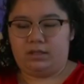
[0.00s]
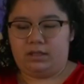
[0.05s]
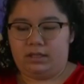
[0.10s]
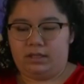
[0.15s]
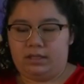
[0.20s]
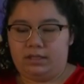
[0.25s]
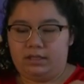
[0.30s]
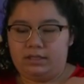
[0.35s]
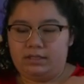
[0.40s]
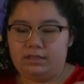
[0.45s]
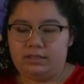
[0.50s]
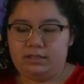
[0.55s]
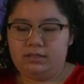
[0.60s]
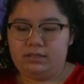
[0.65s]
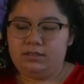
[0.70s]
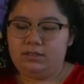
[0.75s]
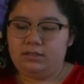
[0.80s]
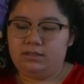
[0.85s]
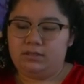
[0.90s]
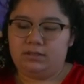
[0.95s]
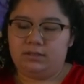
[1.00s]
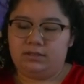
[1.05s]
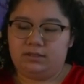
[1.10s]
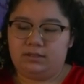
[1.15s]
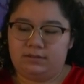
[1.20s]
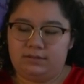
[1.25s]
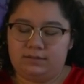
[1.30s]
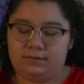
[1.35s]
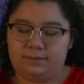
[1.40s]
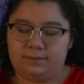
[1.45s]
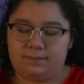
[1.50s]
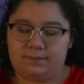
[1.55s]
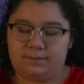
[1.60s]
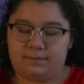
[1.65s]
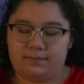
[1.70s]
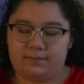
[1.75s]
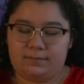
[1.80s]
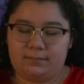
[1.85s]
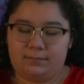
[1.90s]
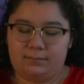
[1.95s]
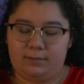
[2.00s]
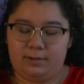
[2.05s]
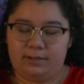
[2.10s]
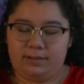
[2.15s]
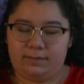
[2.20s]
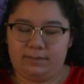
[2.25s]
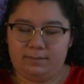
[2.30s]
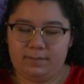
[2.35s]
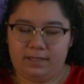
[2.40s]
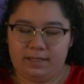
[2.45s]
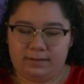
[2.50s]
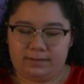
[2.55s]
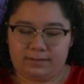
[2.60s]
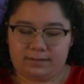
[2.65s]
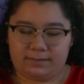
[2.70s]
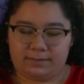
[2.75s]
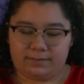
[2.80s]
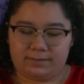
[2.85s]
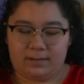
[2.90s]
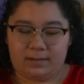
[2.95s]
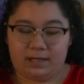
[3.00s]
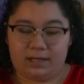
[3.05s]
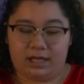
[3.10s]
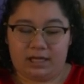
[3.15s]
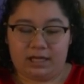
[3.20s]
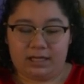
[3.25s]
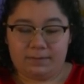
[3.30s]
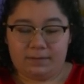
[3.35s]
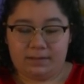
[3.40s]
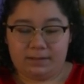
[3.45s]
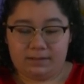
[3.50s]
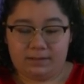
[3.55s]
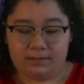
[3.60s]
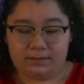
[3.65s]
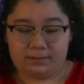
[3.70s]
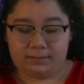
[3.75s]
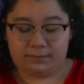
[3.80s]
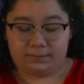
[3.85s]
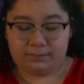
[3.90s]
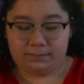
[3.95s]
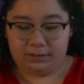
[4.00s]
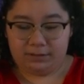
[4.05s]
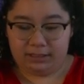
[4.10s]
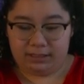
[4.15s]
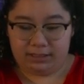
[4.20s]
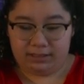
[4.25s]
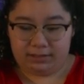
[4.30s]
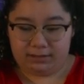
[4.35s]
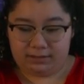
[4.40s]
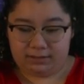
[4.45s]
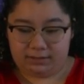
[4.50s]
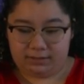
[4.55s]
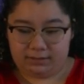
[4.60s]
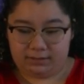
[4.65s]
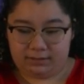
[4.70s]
I will admit I'm a flake,